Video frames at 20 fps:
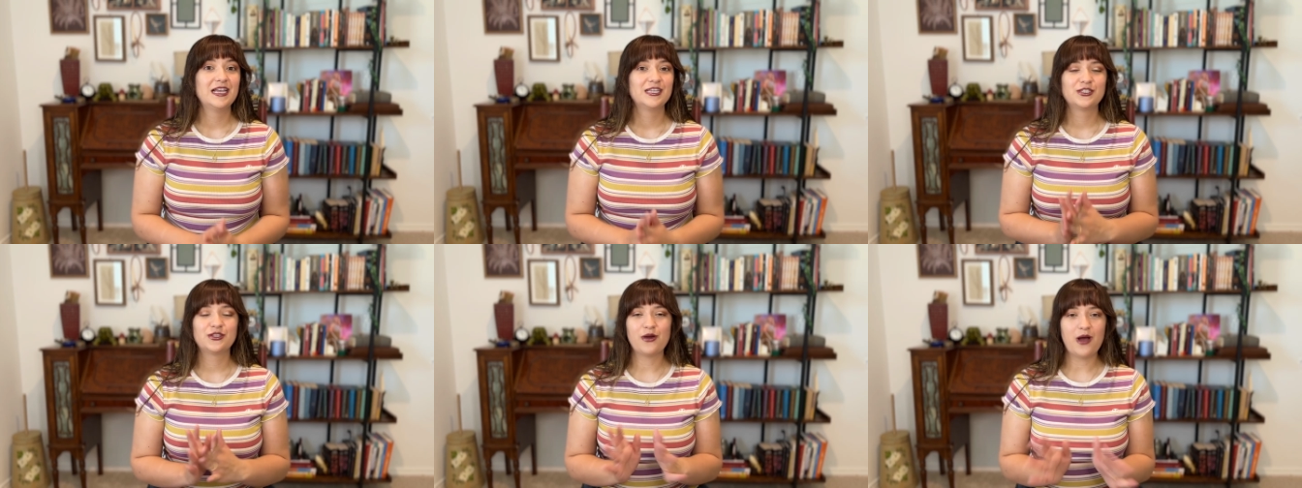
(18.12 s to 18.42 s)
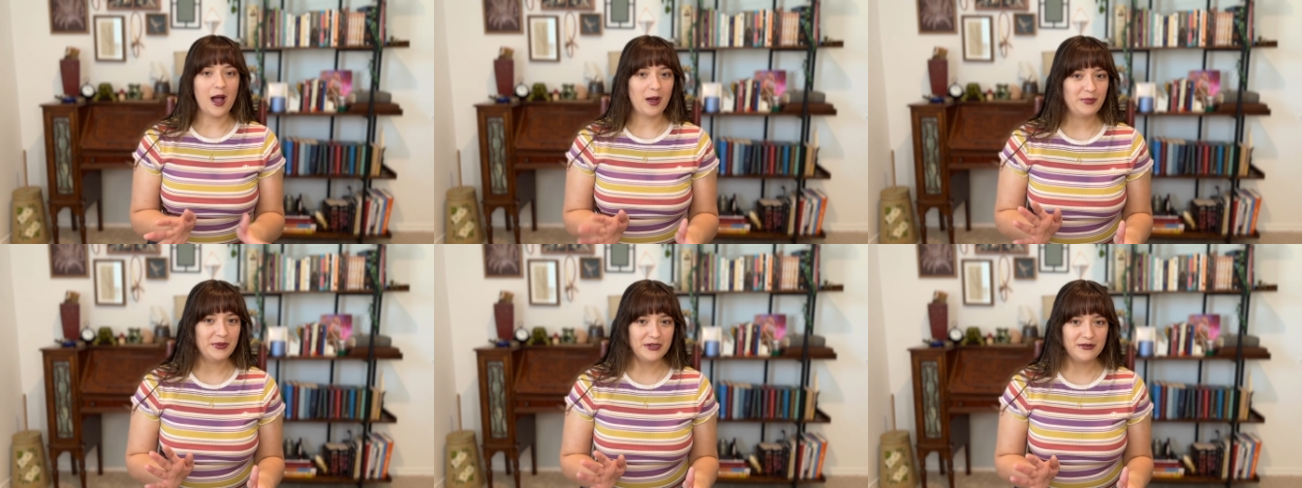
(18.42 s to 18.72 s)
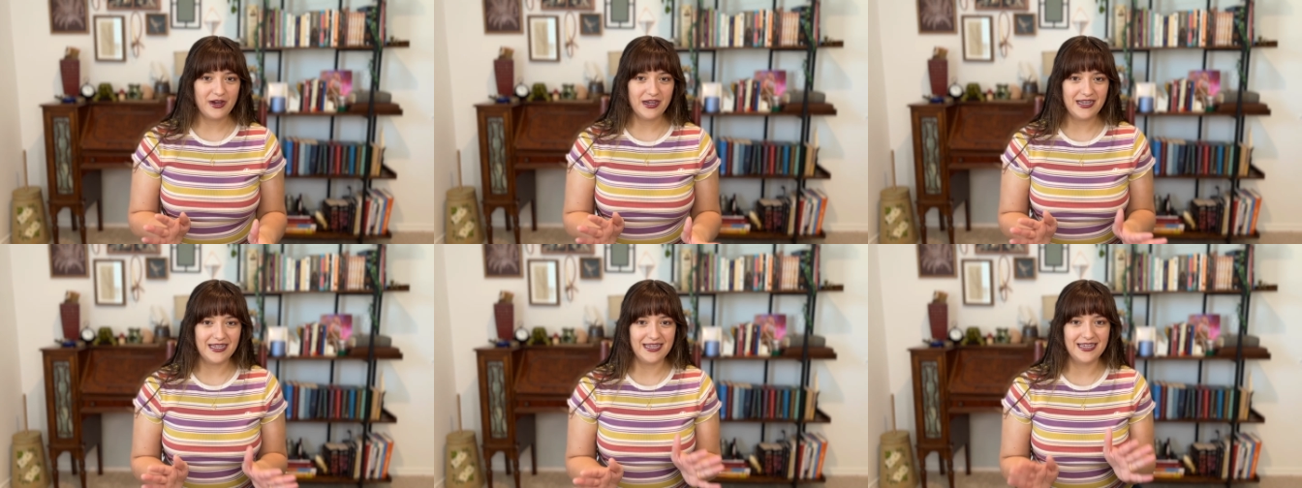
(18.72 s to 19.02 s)
So hopping
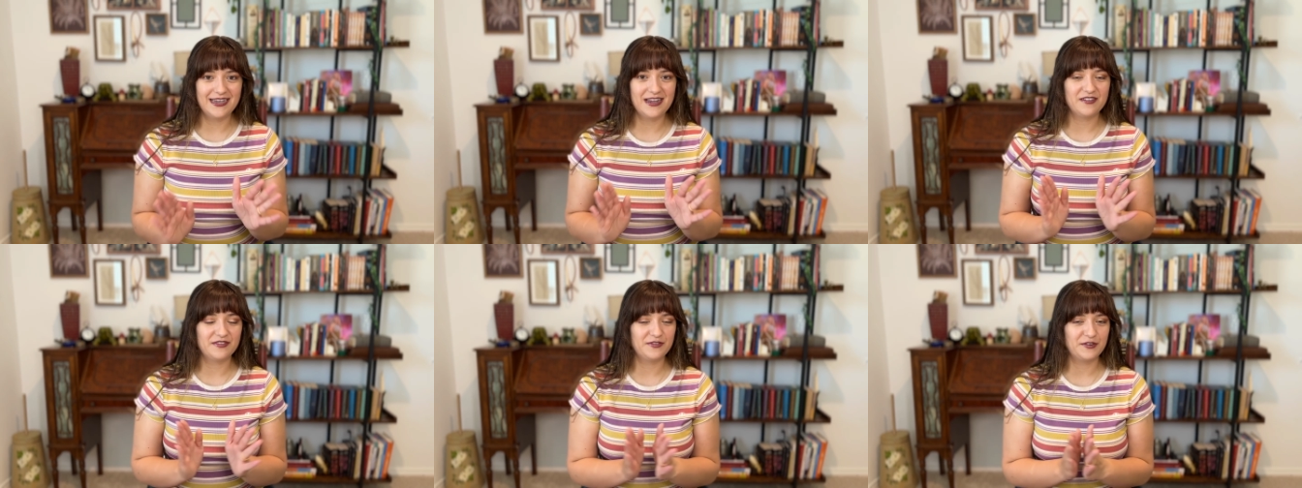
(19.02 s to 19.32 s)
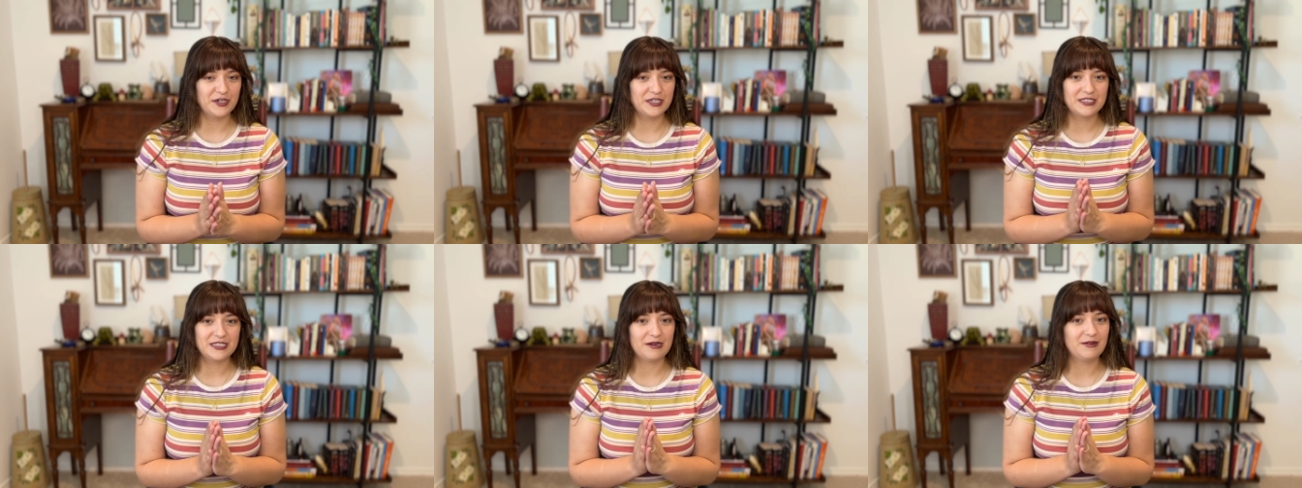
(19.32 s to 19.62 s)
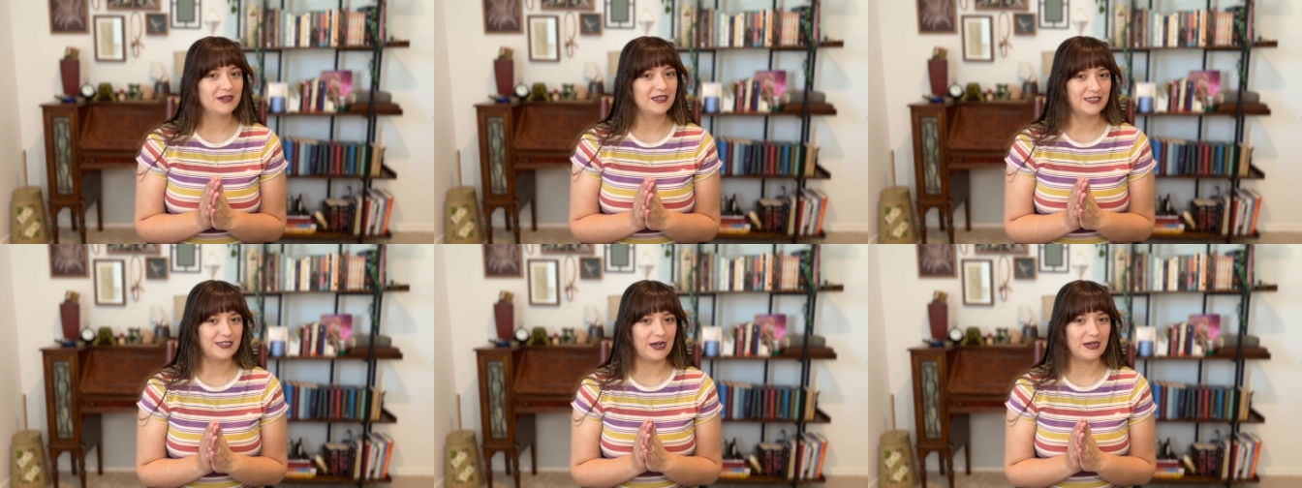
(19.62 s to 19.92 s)
right in, first I
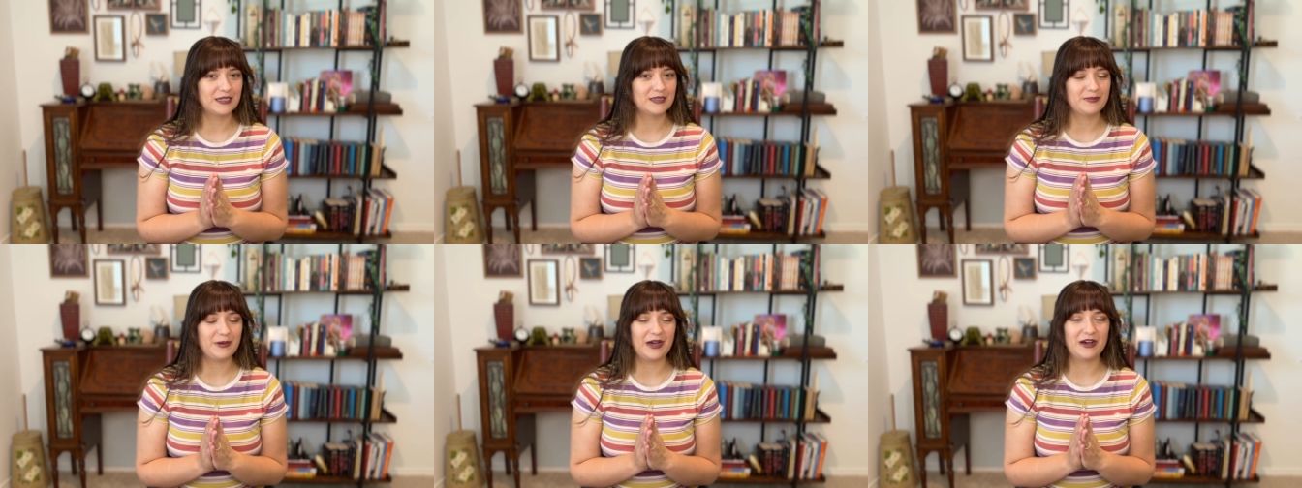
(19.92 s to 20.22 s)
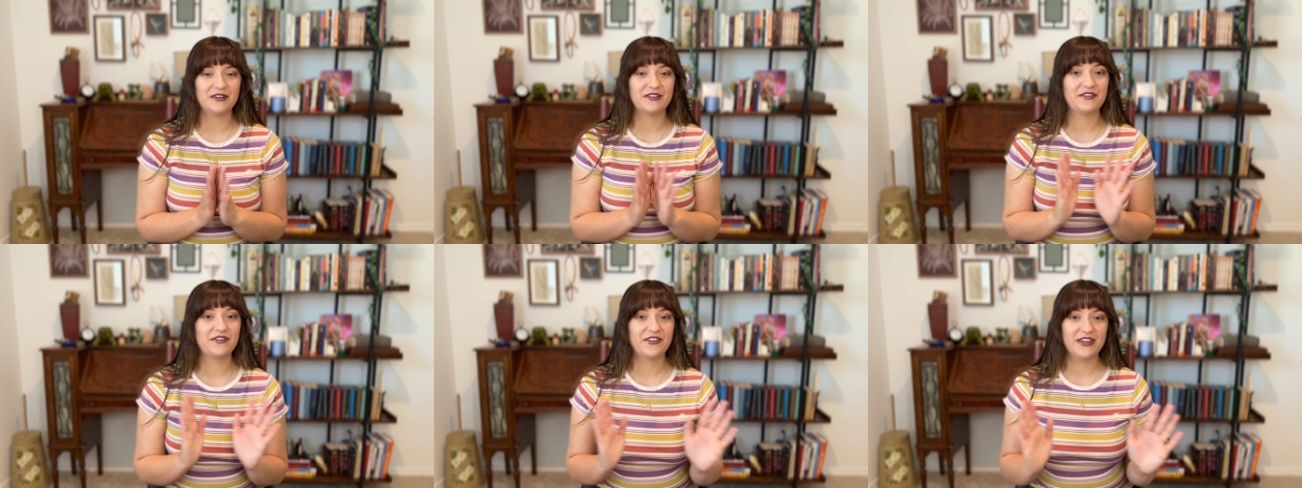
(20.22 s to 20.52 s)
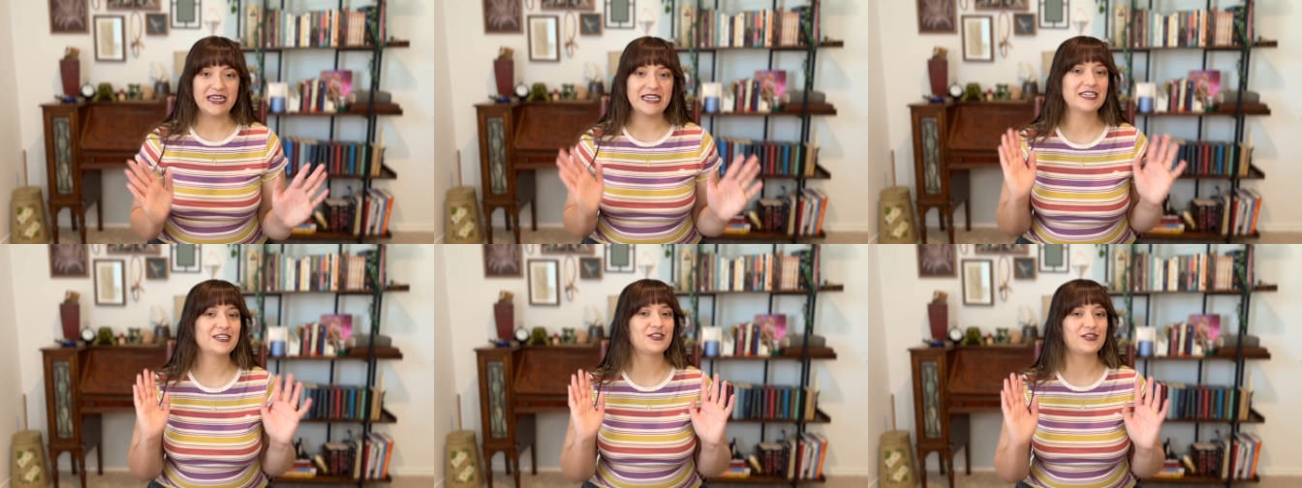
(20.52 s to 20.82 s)
want to talk about
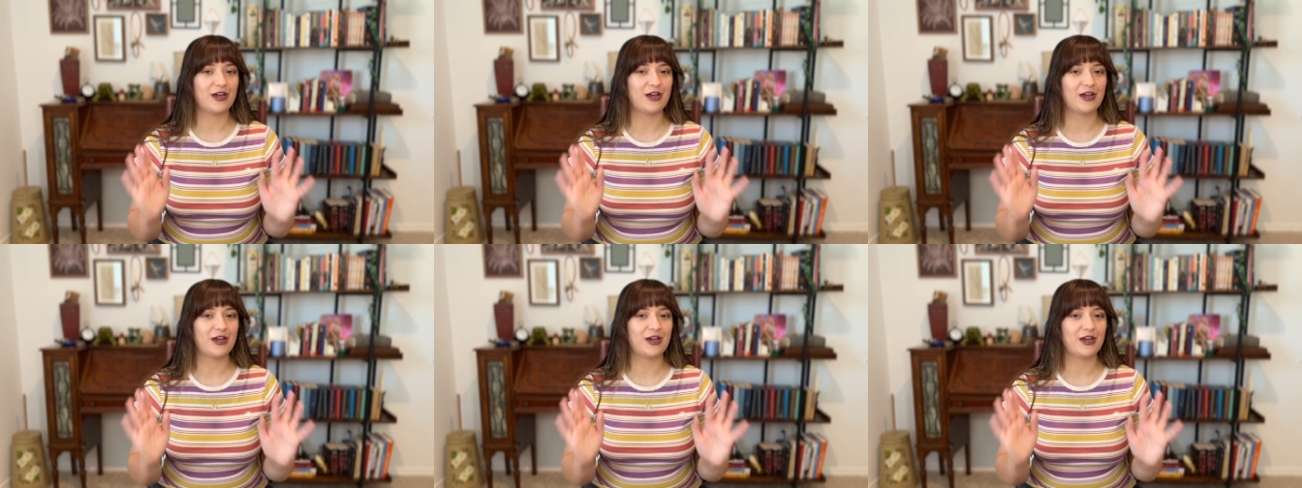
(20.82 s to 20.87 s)
finished